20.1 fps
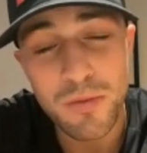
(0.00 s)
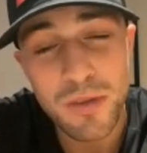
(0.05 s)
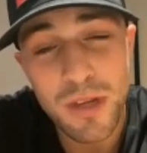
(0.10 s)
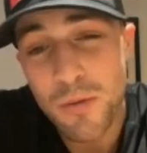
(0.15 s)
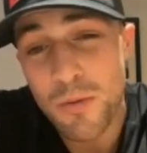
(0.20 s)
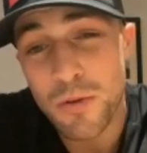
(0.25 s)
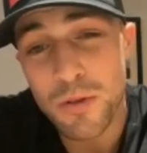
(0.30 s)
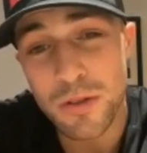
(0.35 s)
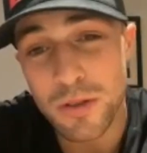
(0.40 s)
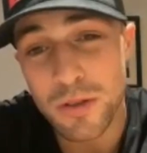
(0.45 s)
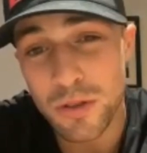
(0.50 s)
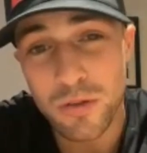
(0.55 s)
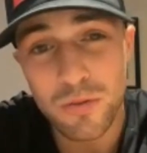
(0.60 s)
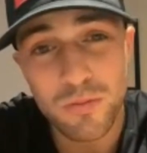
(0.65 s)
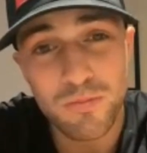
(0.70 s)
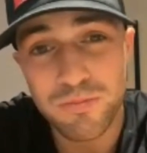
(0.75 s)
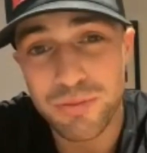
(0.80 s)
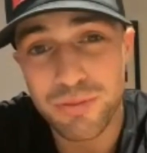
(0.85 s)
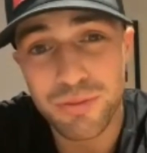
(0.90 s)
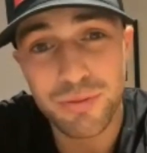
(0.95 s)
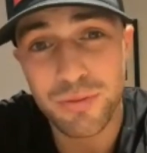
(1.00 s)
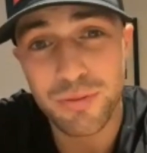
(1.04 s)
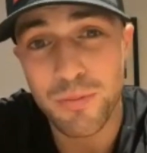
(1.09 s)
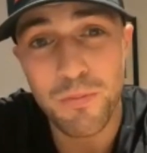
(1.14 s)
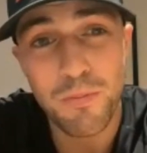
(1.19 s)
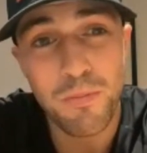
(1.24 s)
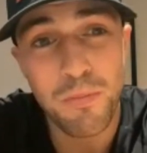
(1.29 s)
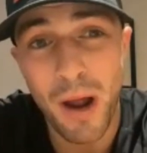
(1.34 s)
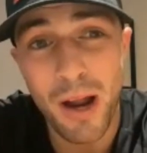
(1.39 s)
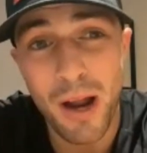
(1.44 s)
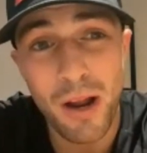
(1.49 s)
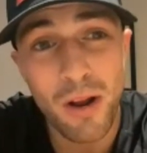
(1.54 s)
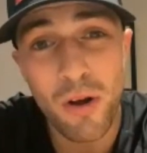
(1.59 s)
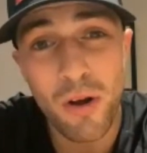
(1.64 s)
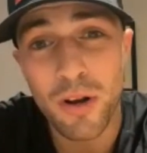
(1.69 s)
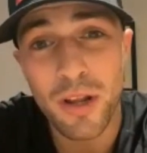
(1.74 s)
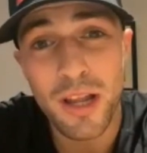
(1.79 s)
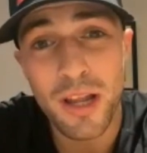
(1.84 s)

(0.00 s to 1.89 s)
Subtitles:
He was bang on.